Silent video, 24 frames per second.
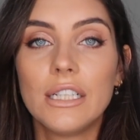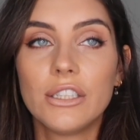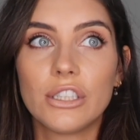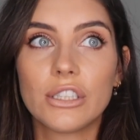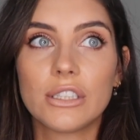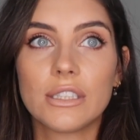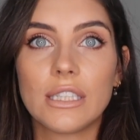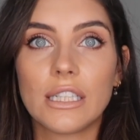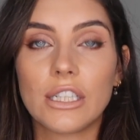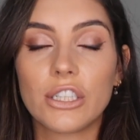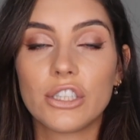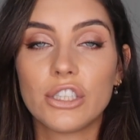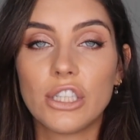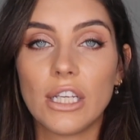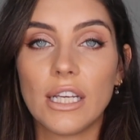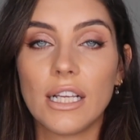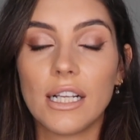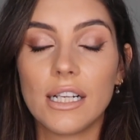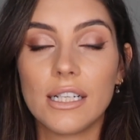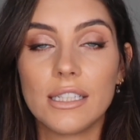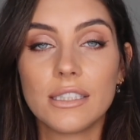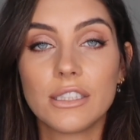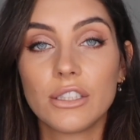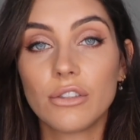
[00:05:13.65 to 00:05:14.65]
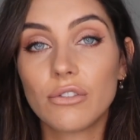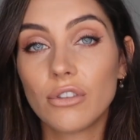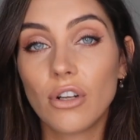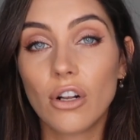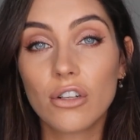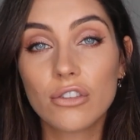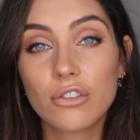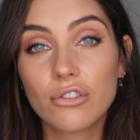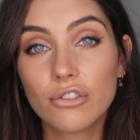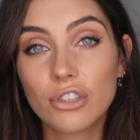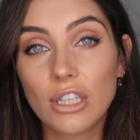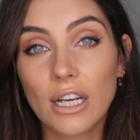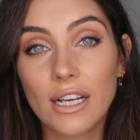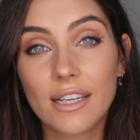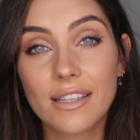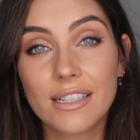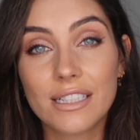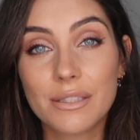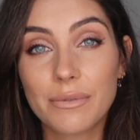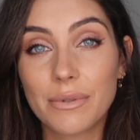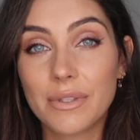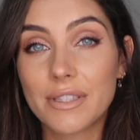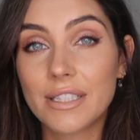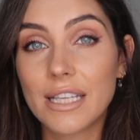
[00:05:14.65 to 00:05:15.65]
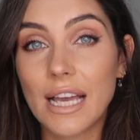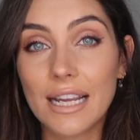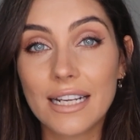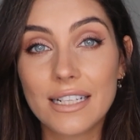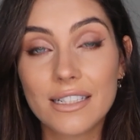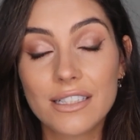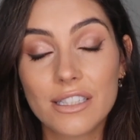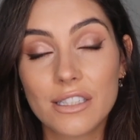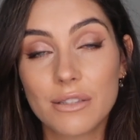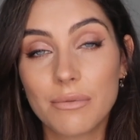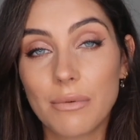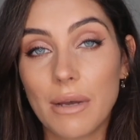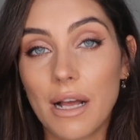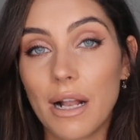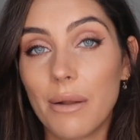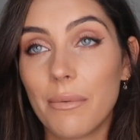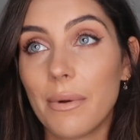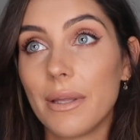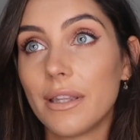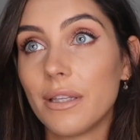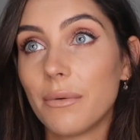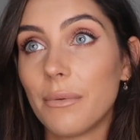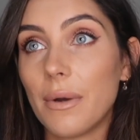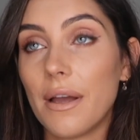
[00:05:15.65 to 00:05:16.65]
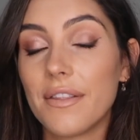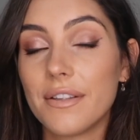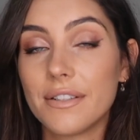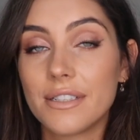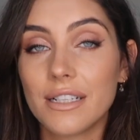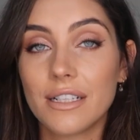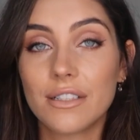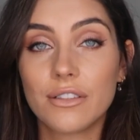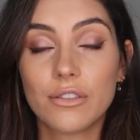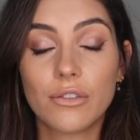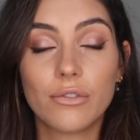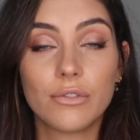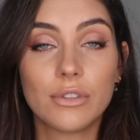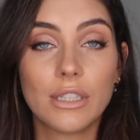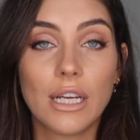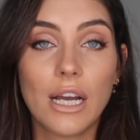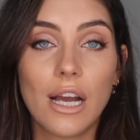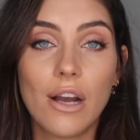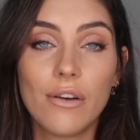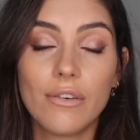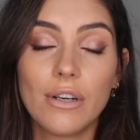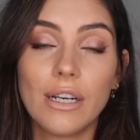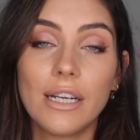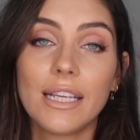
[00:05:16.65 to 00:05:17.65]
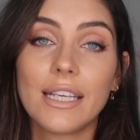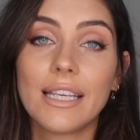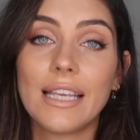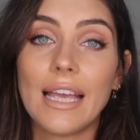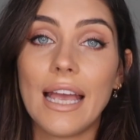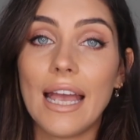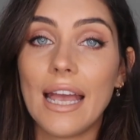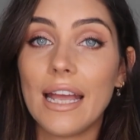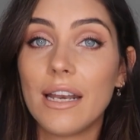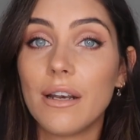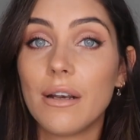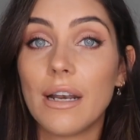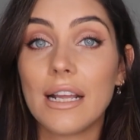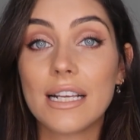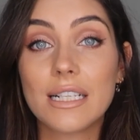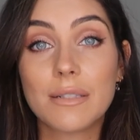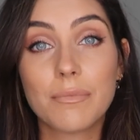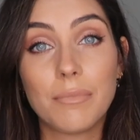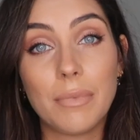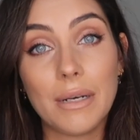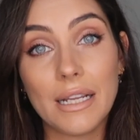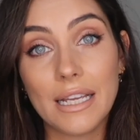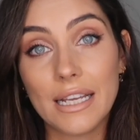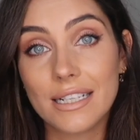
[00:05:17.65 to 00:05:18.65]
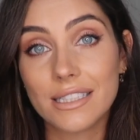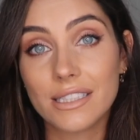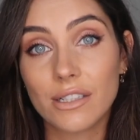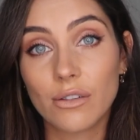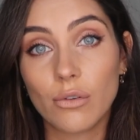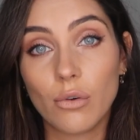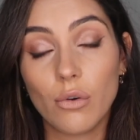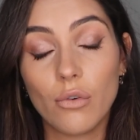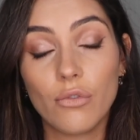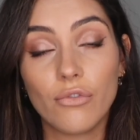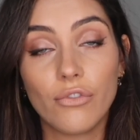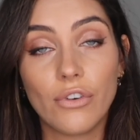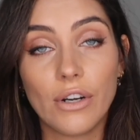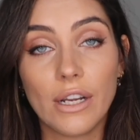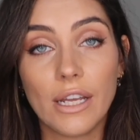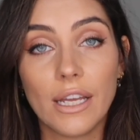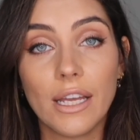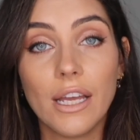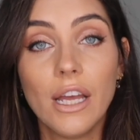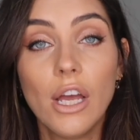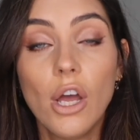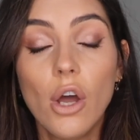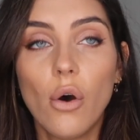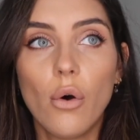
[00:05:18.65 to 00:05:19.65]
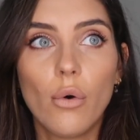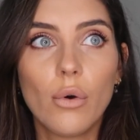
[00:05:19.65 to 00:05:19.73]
just like chilled. You can also track this with tights as well when the weather does go down, and again, nice blazer over it,